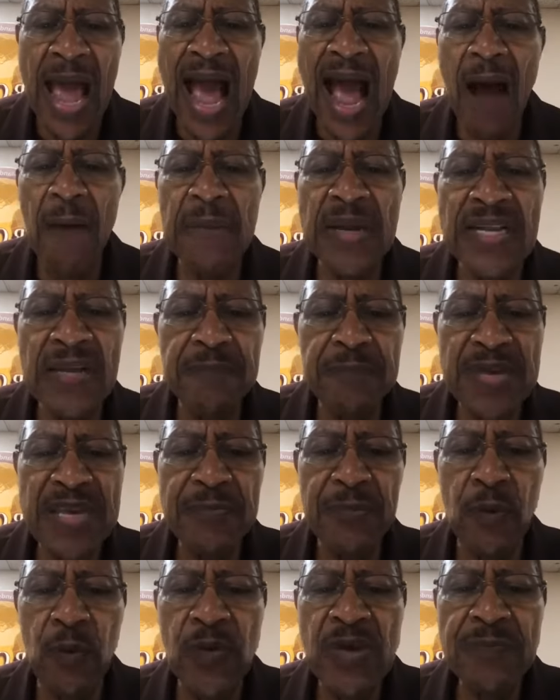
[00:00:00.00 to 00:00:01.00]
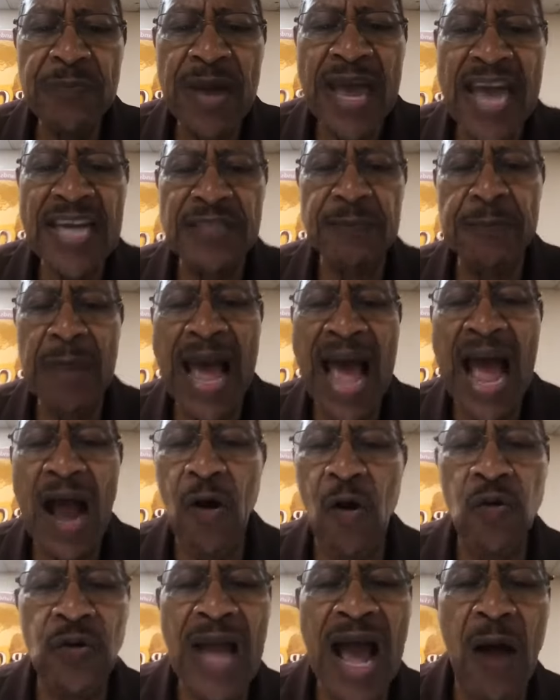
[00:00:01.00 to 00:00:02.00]
How many people we pass by
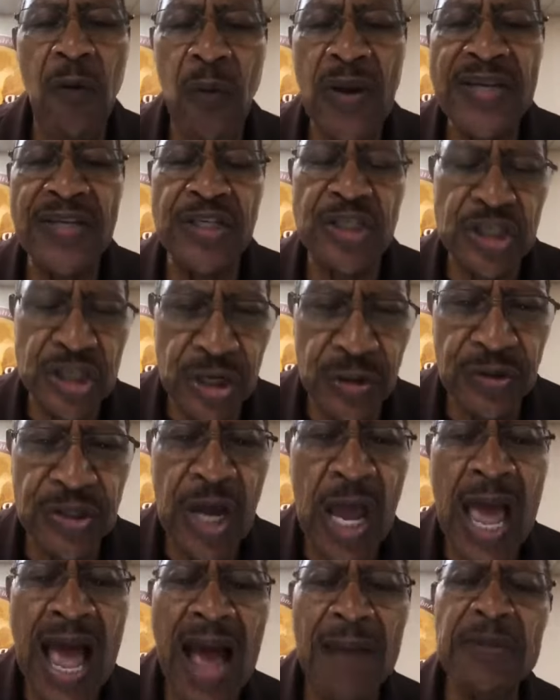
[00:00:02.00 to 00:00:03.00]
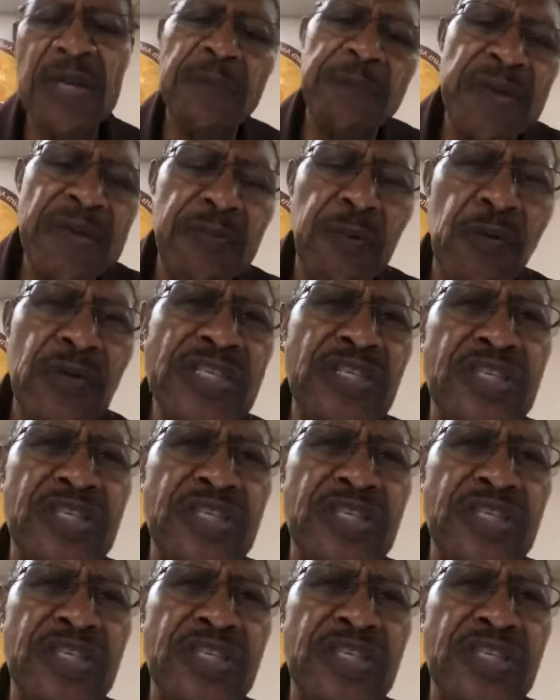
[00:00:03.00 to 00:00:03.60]
on our way to church? How many people we